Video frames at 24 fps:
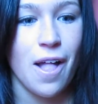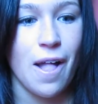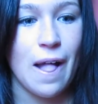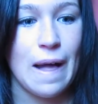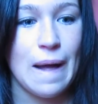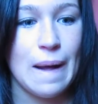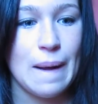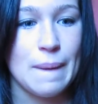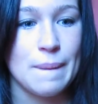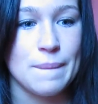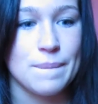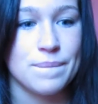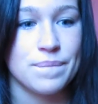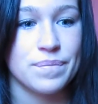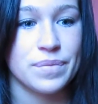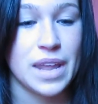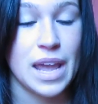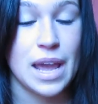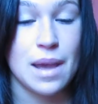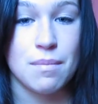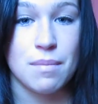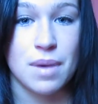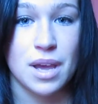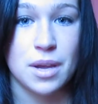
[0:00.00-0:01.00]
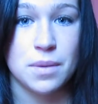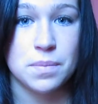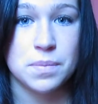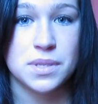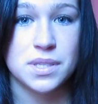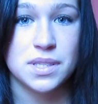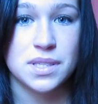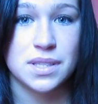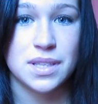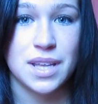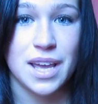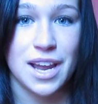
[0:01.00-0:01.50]
At
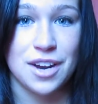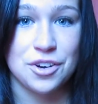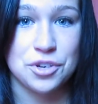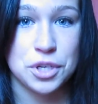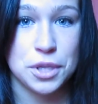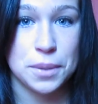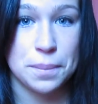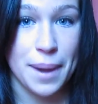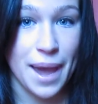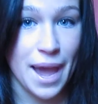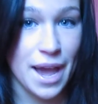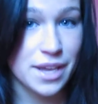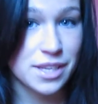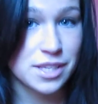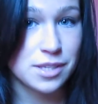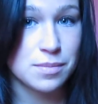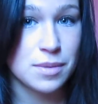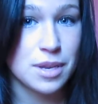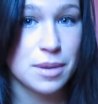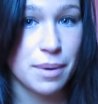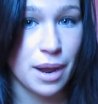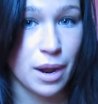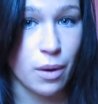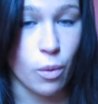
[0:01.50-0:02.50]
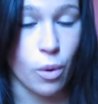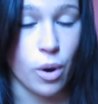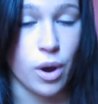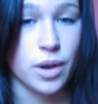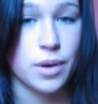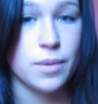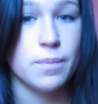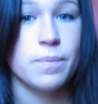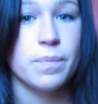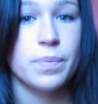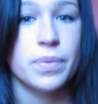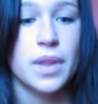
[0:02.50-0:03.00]
MEPS, they actually passed me by
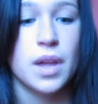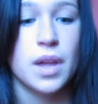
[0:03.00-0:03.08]
1,